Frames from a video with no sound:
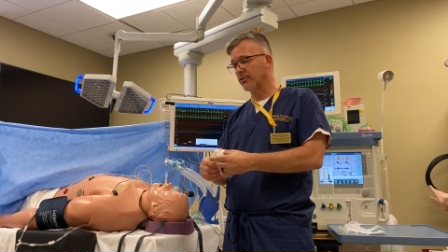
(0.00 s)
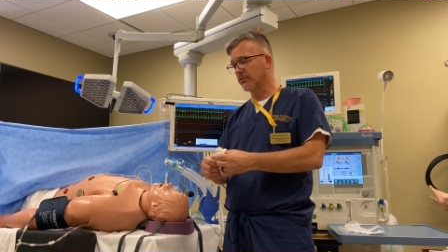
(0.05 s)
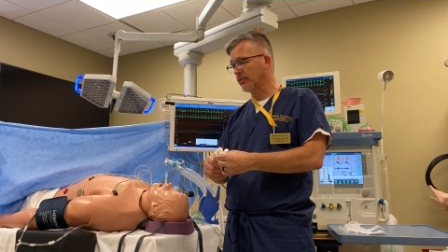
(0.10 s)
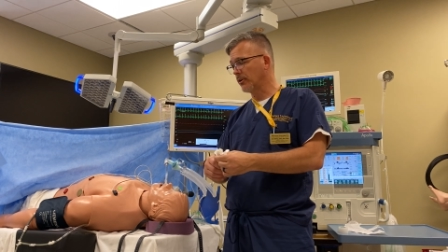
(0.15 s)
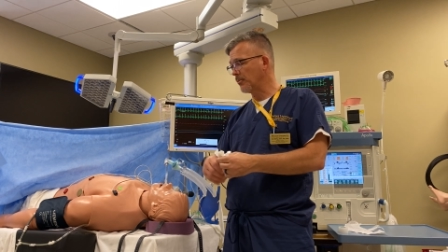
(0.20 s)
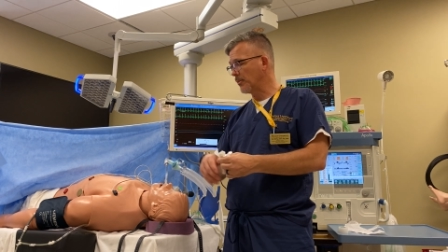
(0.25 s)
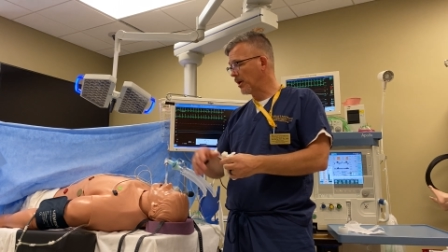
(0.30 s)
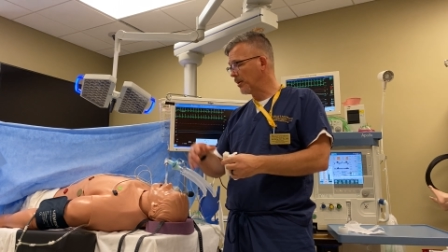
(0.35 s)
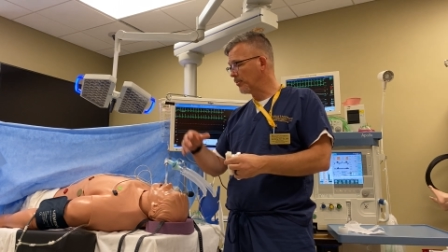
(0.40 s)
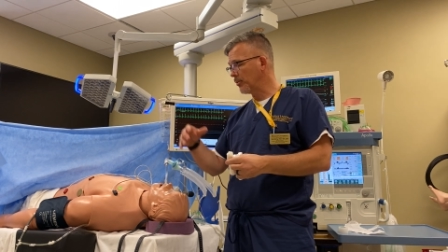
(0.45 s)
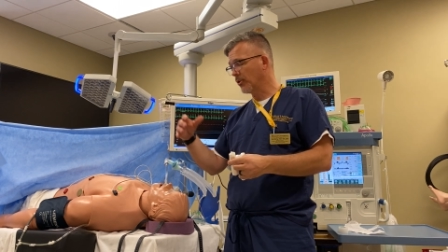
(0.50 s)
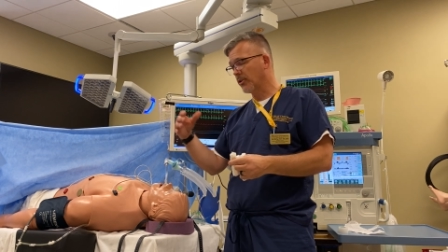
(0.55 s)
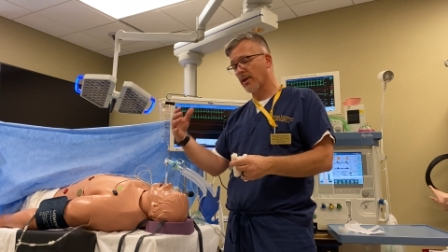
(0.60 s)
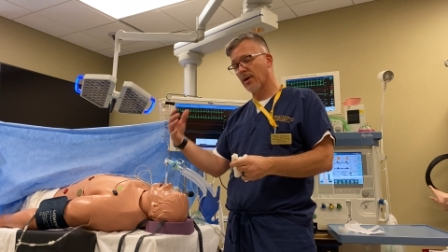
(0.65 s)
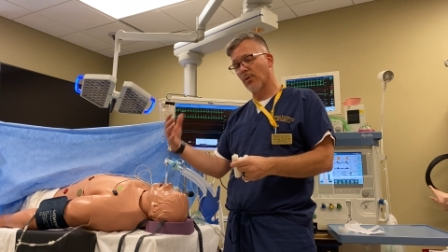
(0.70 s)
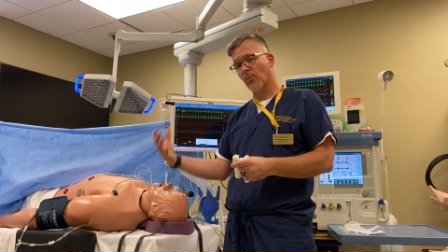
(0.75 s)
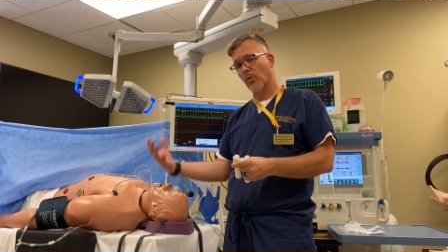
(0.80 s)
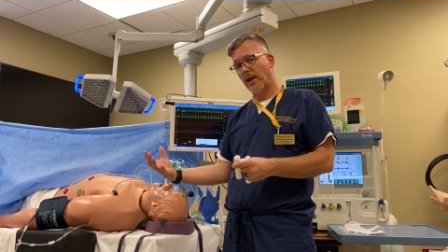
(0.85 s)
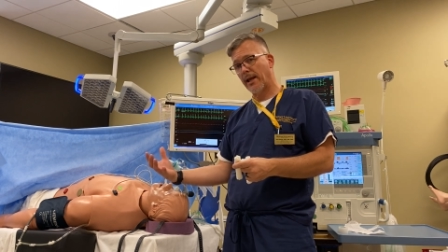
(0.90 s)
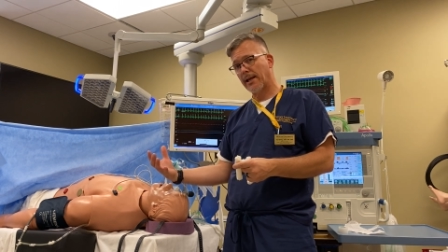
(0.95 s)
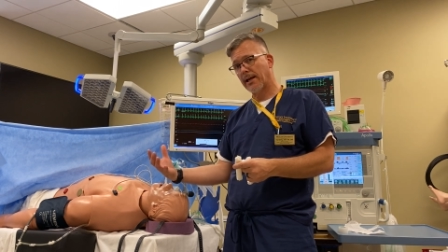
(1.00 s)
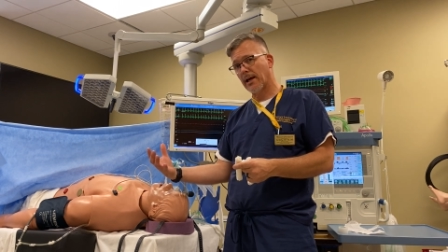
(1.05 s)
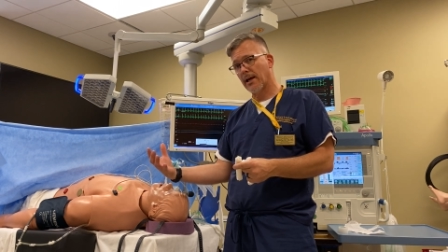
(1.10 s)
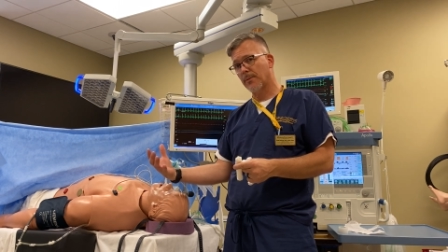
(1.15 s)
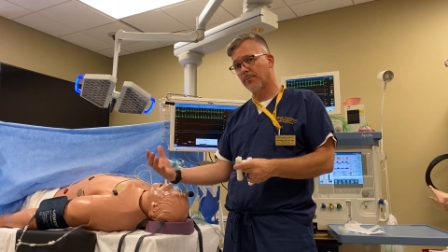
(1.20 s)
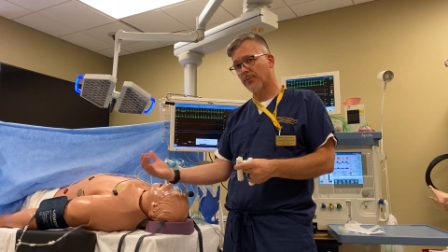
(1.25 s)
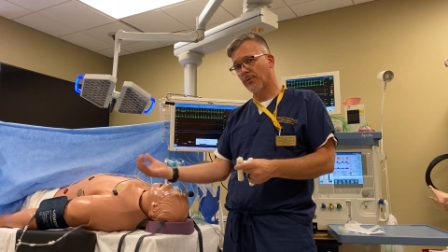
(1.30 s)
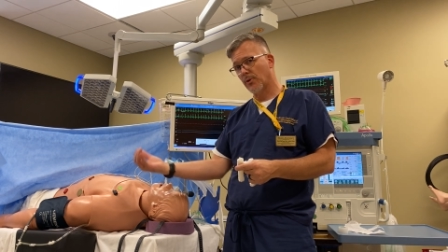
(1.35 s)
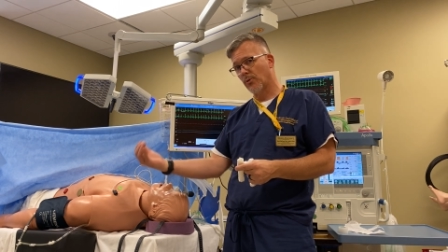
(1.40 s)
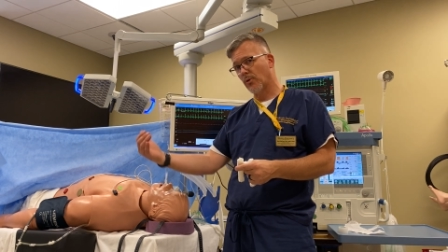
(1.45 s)
remember they wake
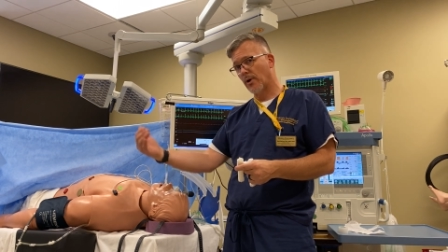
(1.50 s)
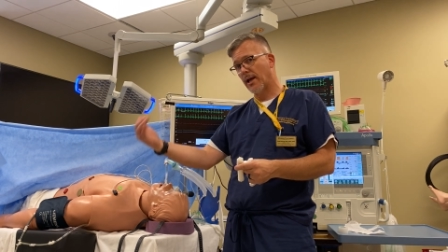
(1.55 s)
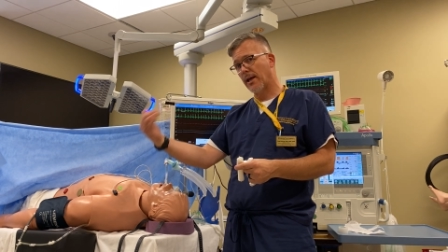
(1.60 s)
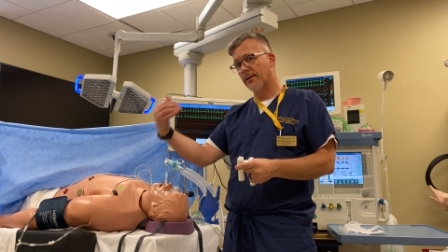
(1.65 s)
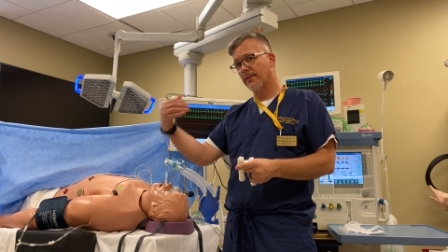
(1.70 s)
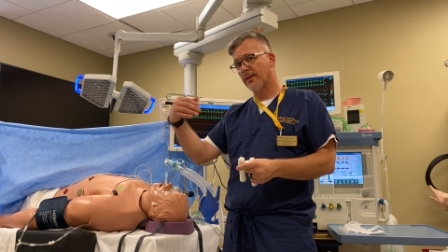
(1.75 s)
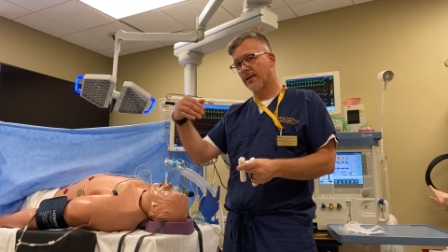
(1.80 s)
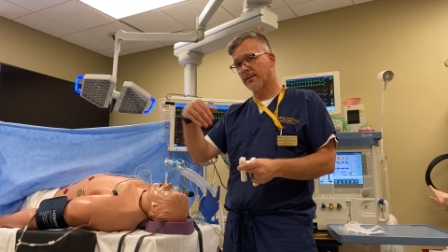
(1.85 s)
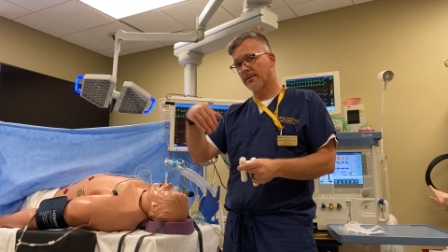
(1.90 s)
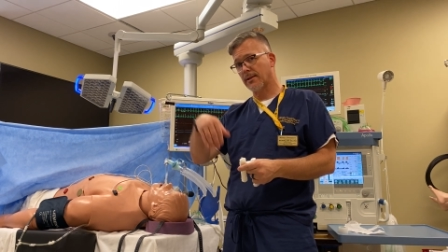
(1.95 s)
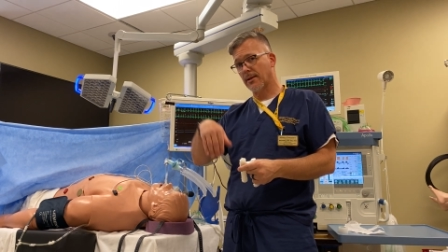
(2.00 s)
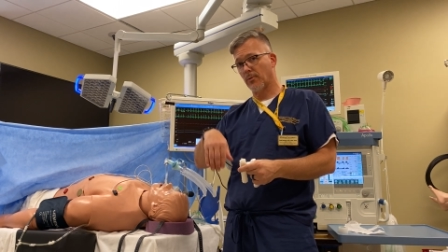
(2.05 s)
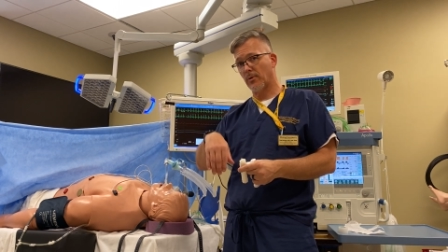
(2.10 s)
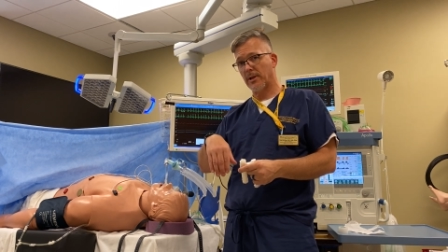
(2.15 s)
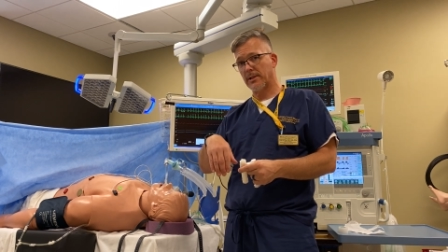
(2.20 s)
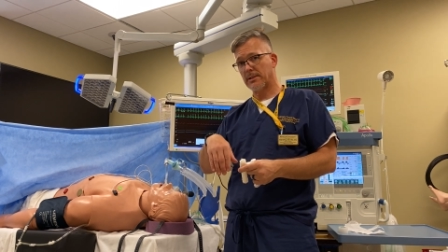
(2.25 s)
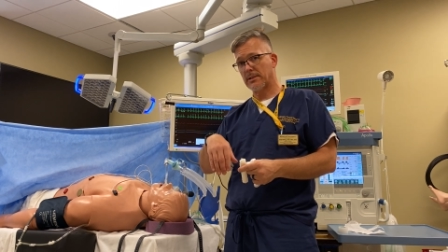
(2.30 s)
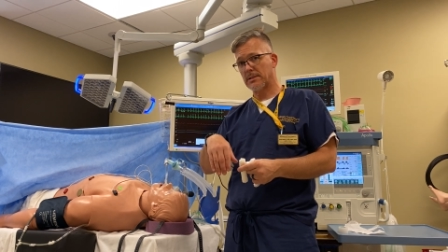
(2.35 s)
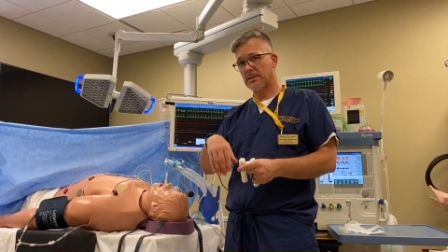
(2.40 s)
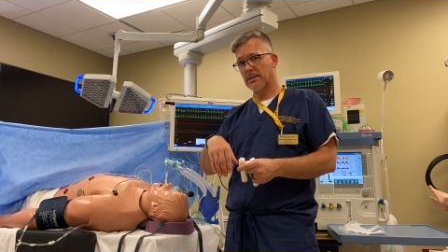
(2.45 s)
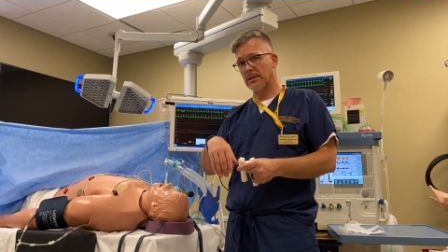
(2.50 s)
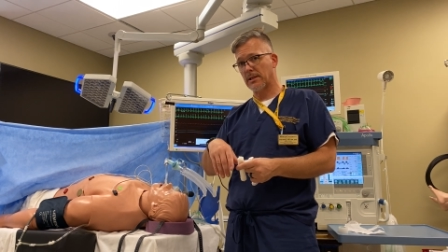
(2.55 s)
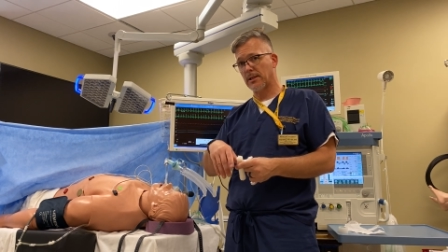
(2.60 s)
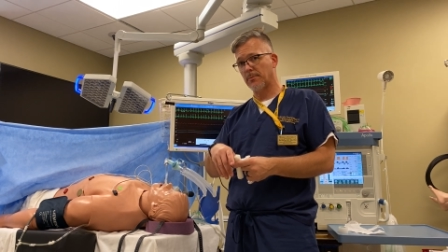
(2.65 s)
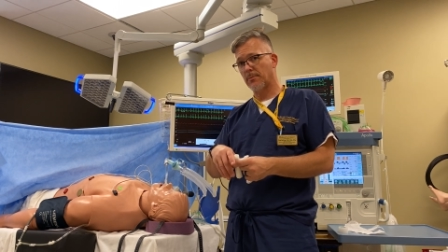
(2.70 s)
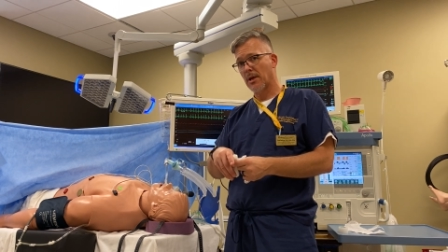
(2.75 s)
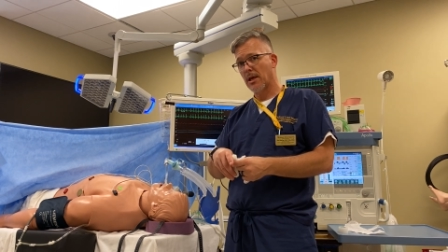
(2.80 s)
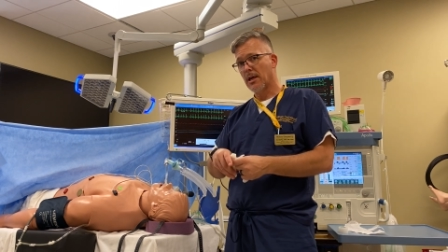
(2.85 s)
up the way that they went to sleep.